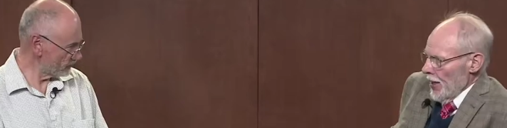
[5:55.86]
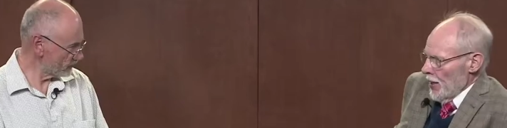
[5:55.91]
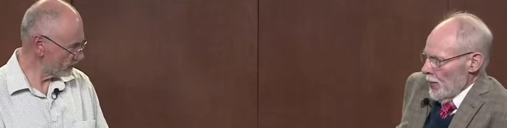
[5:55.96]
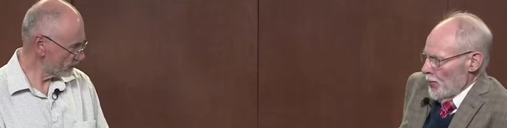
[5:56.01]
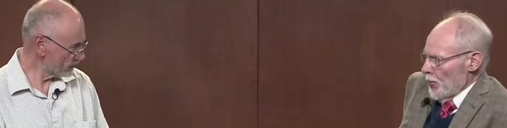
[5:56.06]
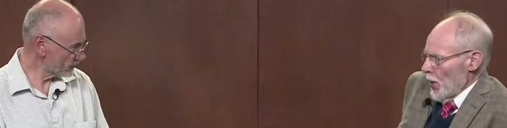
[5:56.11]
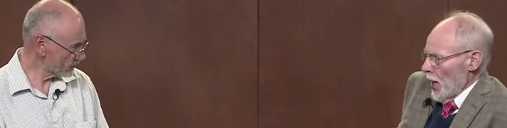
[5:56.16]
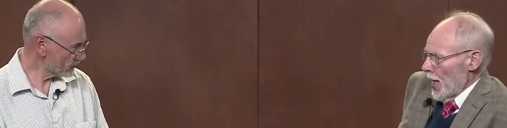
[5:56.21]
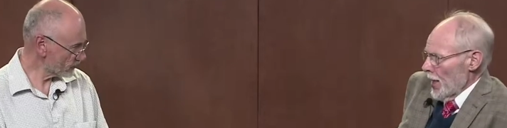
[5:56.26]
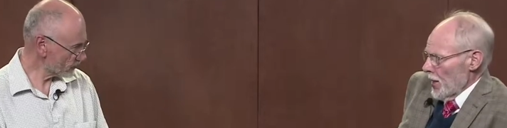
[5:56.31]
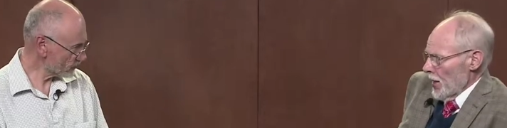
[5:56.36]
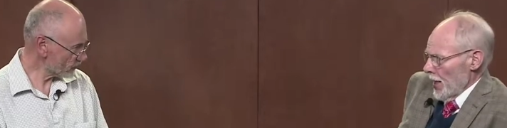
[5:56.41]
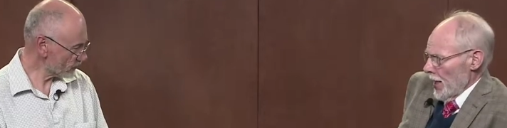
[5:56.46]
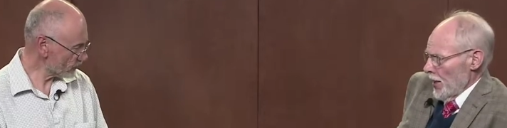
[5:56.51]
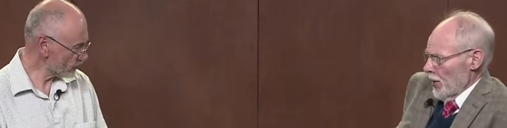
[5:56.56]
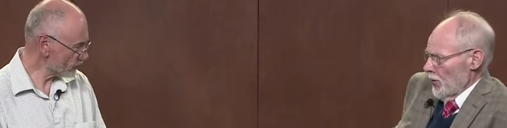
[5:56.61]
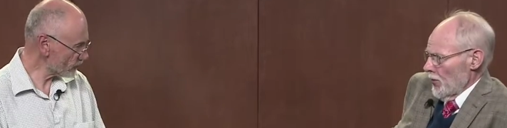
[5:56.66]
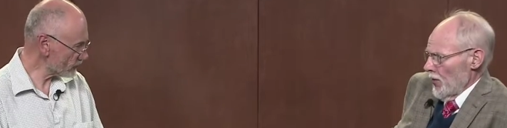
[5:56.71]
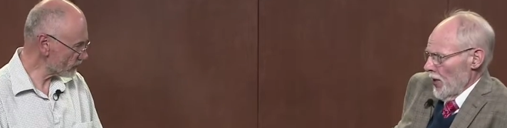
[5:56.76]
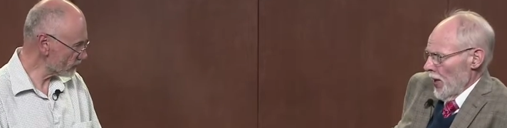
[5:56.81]
Speaker 1: hmm. the
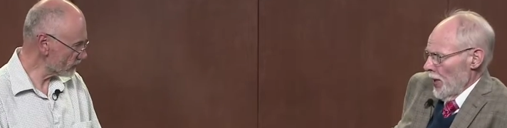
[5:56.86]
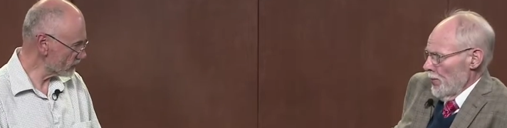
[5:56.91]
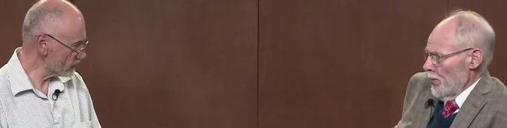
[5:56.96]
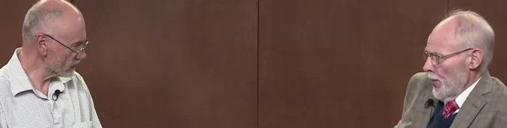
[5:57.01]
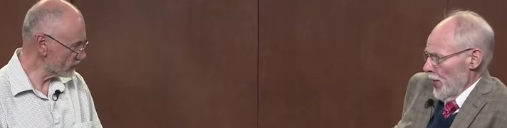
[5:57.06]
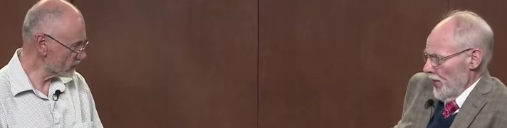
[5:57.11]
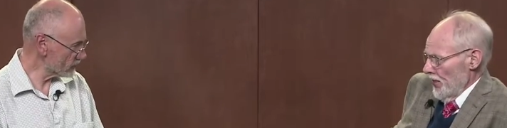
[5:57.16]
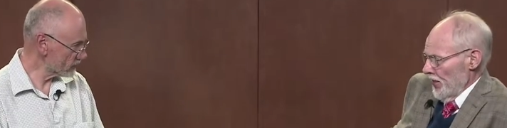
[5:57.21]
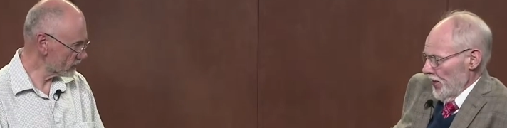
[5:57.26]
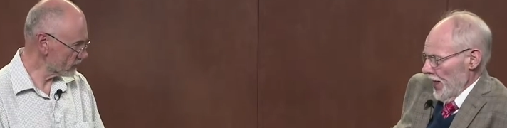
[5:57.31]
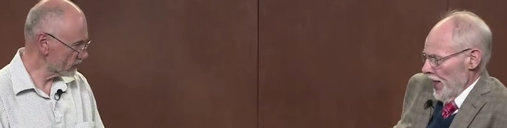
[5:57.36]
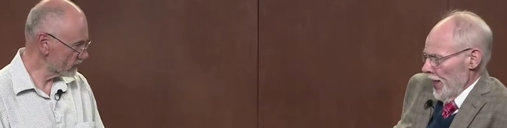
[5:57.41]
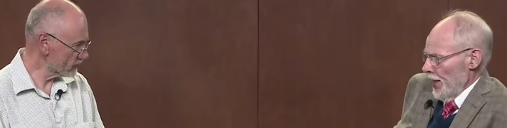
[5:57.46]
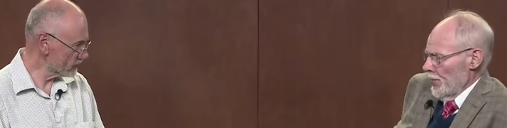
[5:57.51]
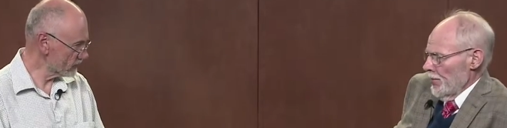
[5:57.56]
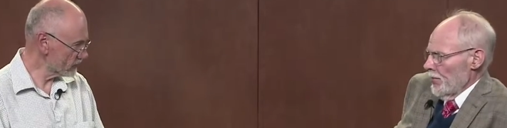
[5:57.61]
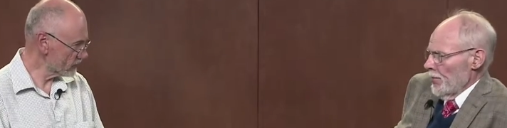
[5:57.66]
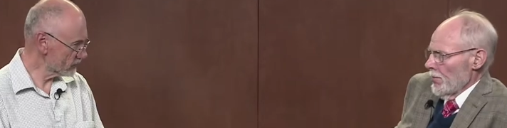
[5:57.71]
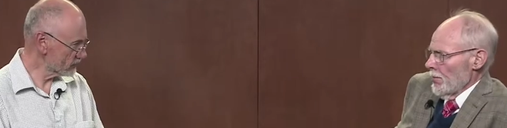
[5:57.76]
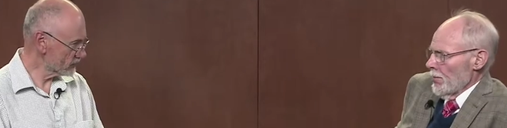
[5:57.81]
process, very briefly,
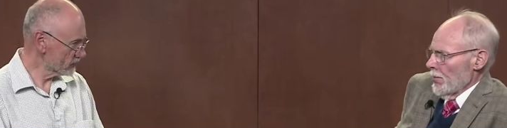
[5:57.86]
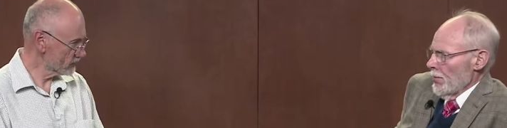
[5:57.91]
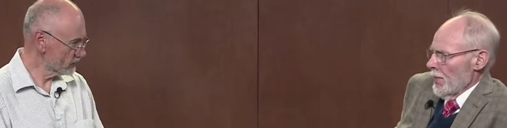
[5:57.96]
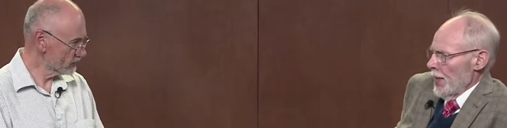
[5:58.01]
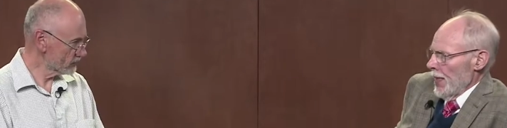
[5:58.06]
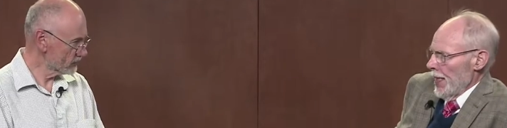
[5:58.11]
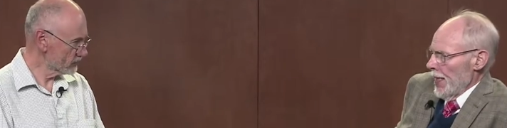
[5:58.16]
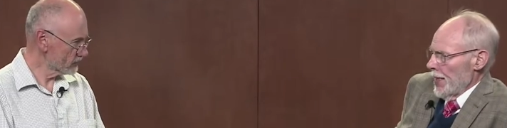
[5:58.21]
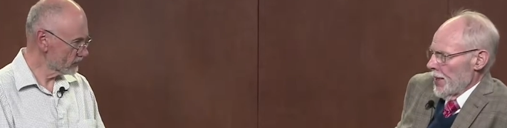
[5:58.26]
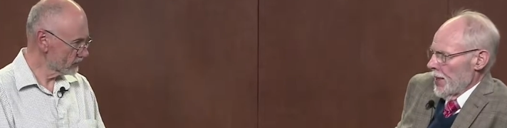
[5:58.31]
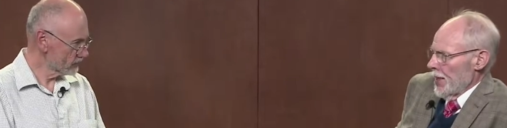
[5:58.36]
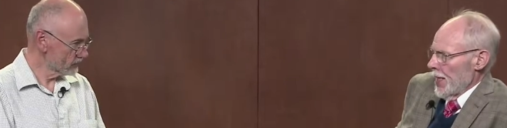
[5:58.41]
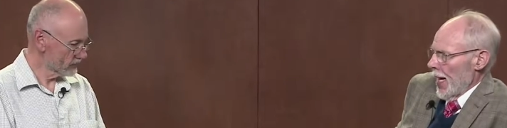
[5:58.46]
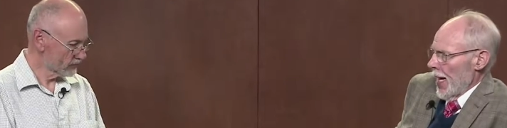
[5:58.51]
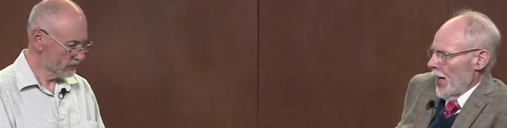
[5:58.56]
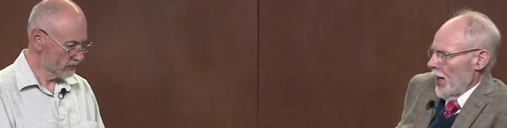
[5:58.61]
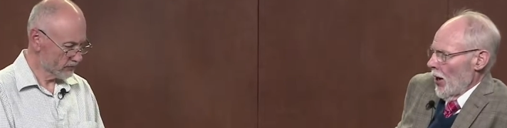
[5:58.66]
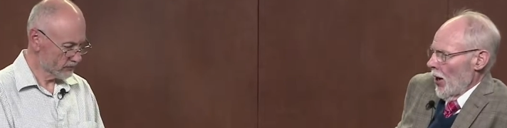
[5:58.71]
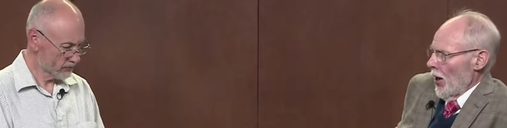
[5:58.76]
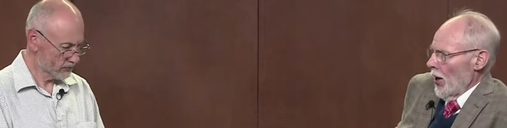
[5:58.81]
is
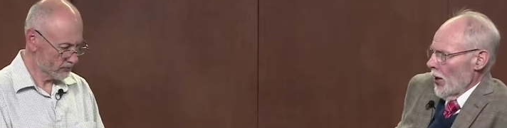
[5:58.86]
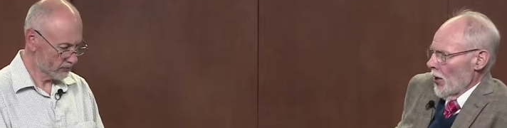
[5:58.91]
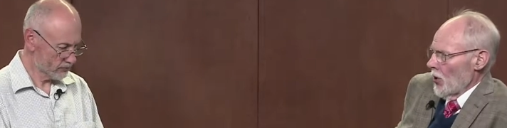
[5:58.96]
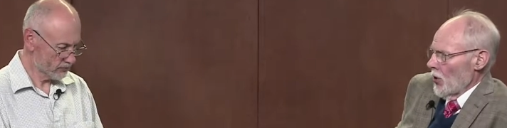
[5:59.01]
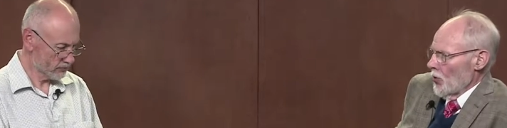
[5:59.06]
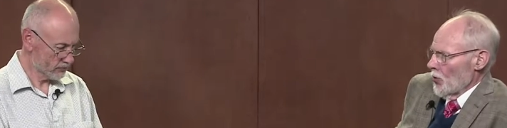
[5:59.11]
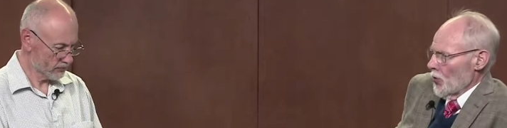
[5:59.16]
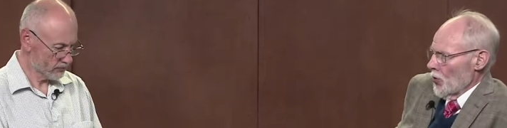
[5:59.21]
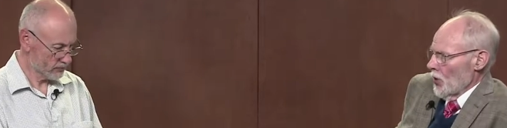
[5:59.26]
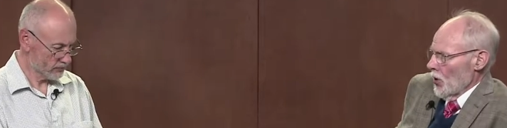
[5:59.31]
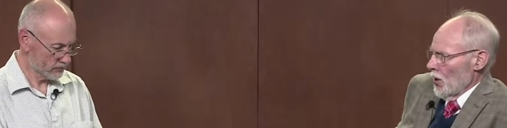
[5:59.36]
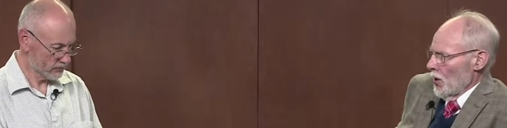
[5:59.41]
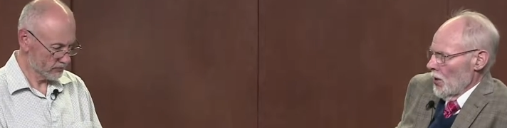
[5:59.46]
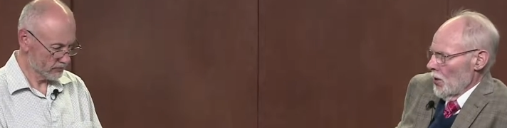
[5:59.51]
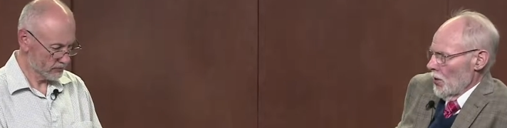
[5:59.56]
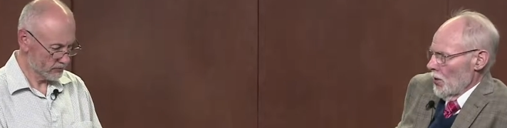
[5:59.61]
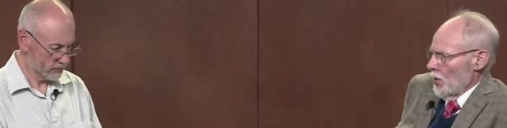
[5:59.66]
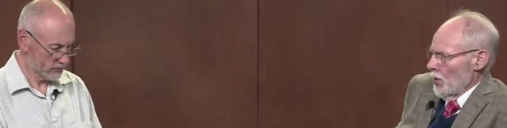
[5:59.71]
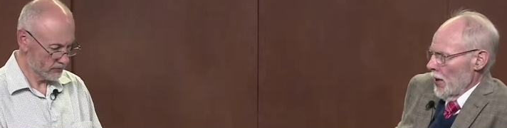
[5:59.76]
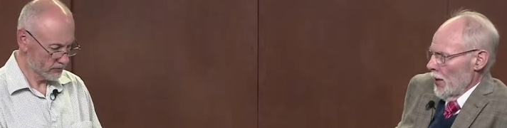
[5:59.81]
that articles the,
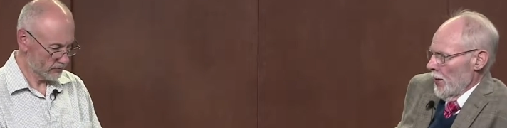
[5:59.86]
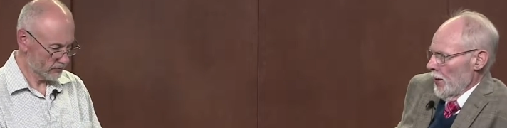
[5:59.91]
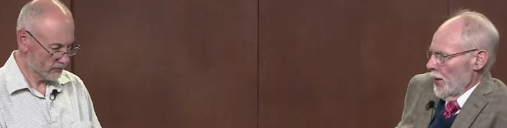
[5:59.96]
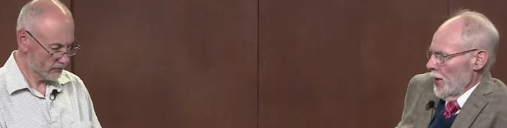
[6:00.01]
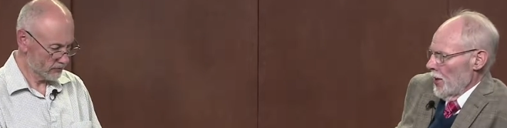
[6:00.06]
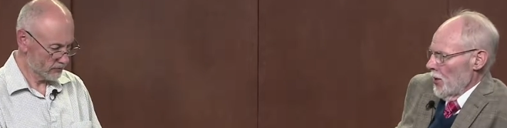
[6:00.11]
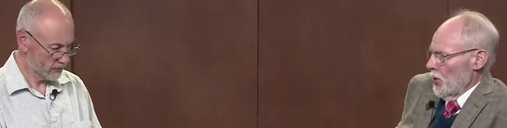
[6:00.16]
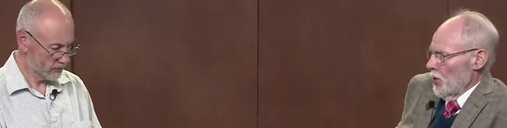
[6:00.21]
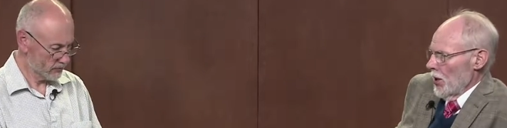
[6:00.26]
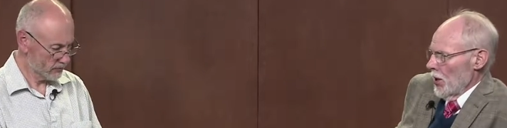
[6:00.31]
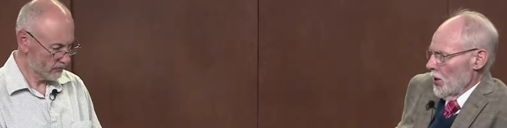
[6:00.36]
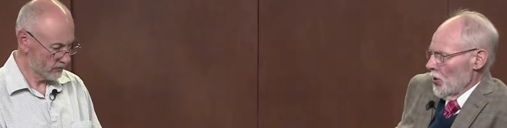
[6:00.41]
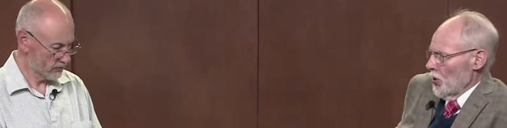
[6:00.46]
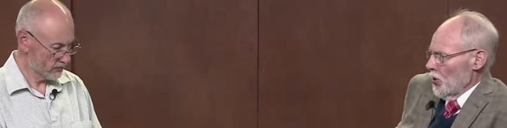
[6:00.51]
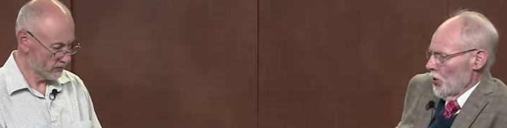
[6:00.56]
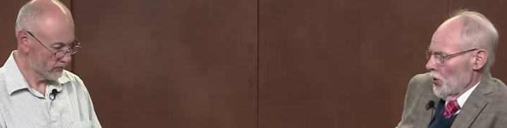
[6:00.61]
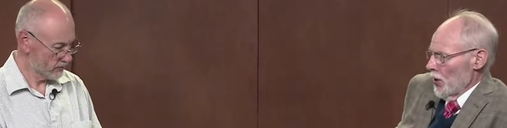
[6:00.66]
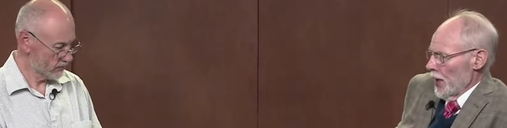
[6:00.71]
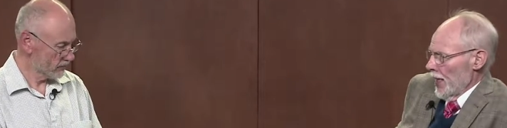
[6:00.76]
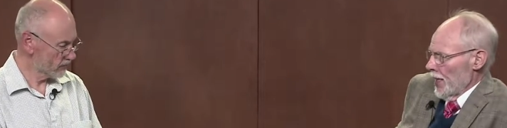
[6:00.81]
the New England
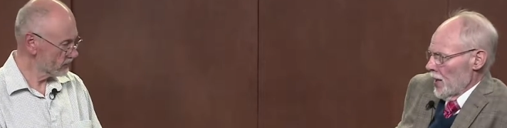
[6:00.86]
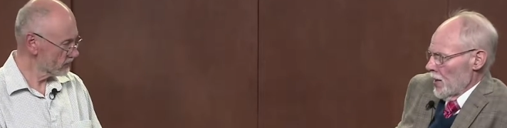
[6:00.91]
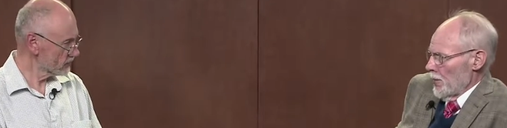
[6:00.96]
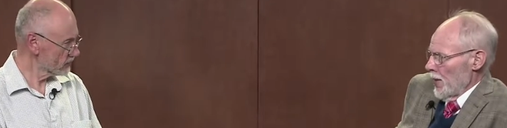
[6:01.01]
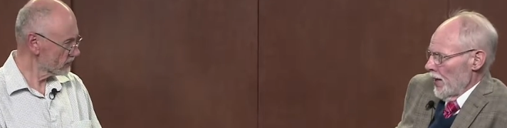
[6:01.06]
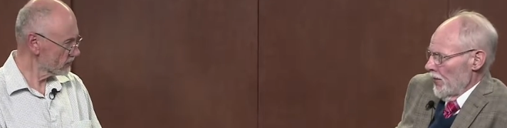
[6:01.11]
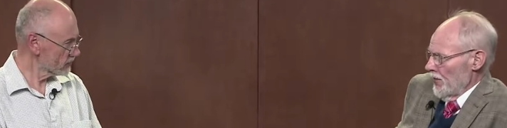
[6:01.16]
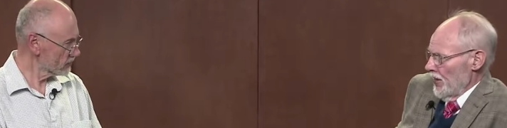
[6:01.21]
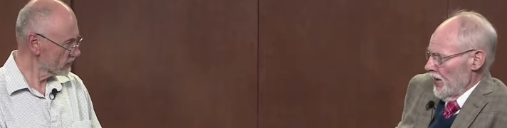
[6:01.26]
Journal gets about